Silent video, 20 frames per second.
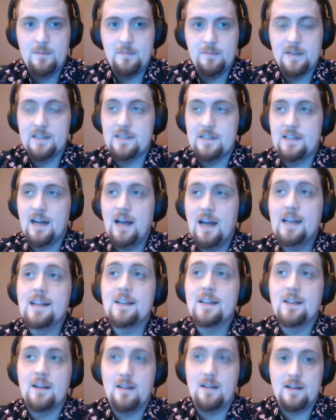But
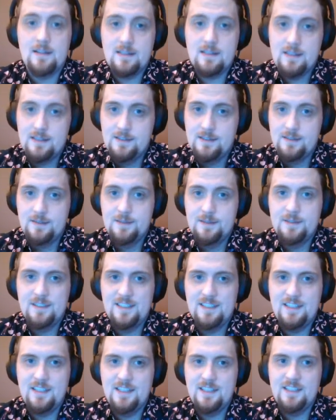dialogue
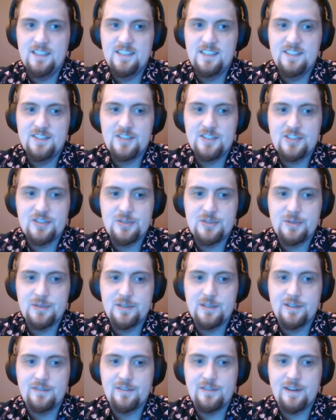is sort
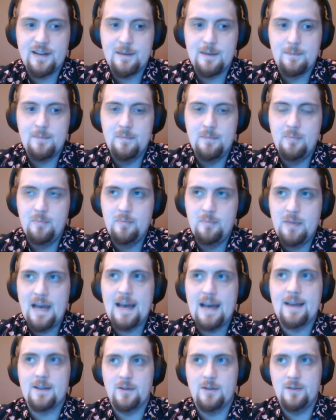of a
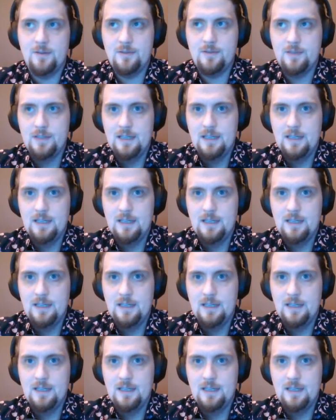battle